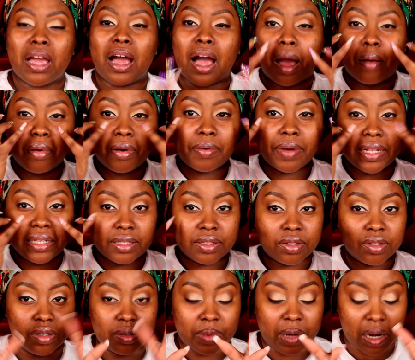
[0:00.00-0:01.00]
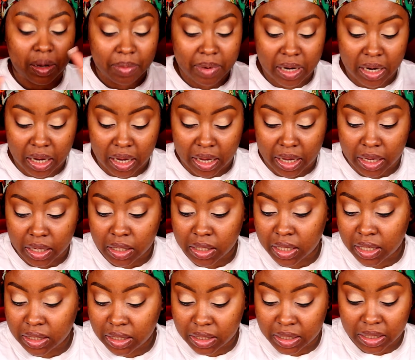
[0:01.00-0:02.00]
I'm gonna wait to do the bottom of the eye.
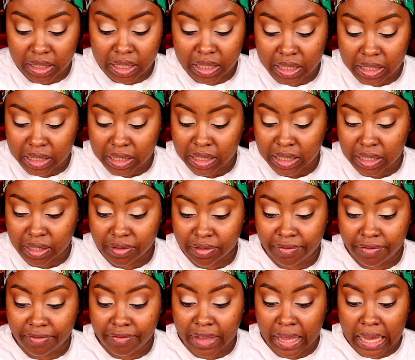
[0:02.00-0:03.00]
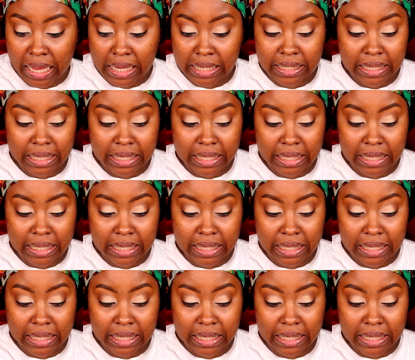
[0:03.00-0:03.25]
Let's just get into this face.